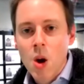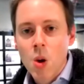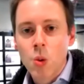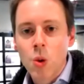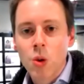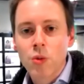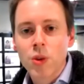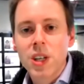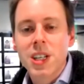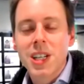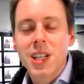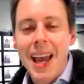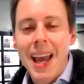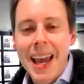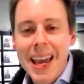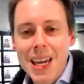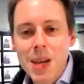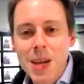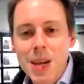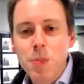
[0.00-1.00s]
will reach
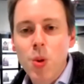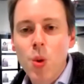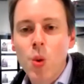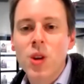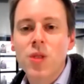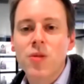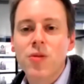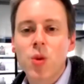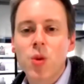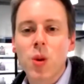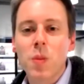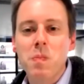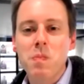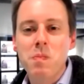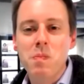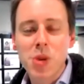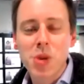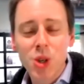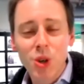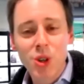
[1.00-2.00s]
8.4
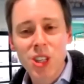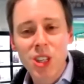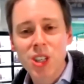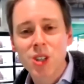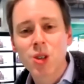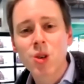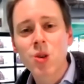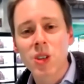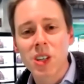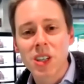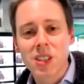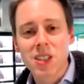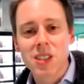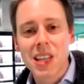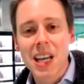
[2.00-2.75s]
billion units.